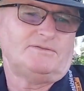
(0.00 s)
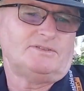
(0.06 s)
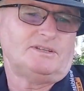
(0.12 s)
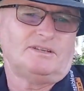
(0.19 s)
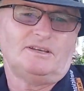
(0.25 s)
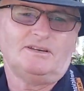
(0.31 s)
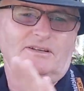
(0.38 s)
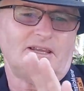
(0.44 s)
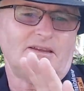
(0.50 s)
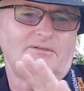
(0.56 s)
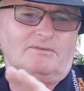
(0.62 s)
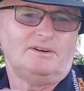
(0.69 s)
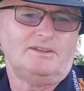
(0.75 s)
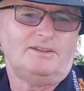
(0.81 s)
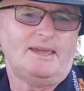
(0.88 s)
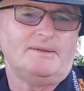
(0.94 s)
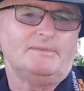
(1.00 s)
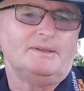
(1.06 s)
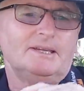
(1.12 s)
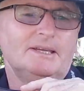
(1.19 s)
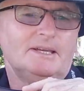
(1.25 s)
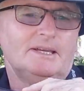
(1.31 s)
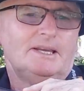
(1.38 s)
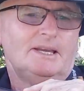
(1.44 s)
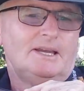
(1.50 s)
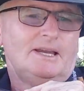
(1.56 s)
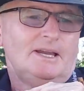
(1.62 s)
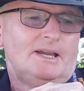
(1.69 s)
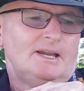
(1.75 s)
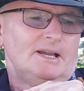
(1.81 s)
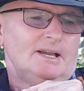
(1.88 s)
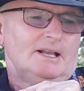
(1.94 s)
So you've got to get rid of that.
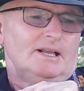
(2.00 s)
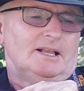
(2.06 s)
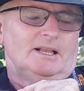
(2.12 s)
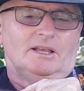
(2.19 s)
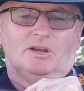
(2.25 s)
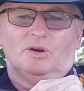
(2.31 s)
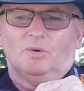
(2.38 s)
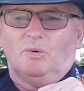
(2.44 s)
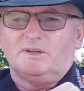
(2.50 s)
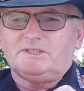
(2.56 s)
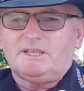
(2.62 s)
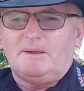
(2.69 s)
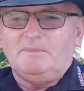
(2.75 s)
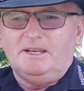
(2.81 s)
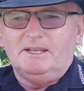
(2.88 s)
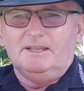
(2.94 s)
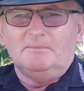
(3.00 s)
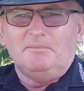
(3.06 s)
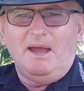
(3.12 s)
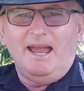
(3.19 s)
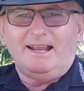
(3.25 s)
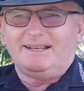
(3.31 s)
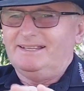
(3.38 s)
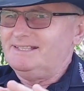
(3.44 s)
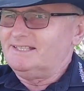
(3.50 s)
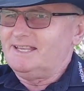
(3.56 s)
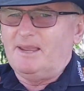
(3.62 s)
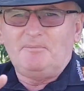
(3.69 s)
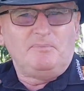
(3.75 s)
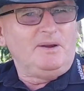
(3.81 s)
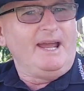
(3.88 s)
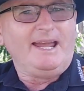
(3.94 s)
What's happening in the market? Let's
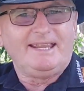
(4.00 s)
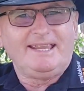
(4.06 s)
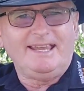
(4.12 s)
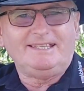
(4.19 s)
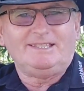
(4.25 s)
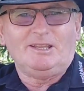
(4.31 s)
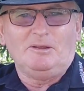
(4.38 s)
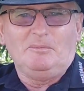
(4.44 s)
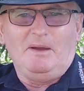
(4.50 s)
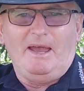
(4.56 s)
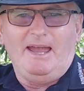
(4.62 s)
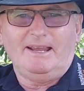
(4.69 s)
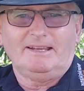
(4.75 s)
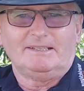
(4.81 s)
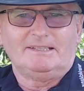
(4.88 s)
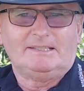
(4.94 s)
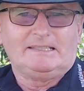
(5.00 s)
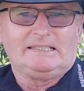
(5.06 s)
get to the market.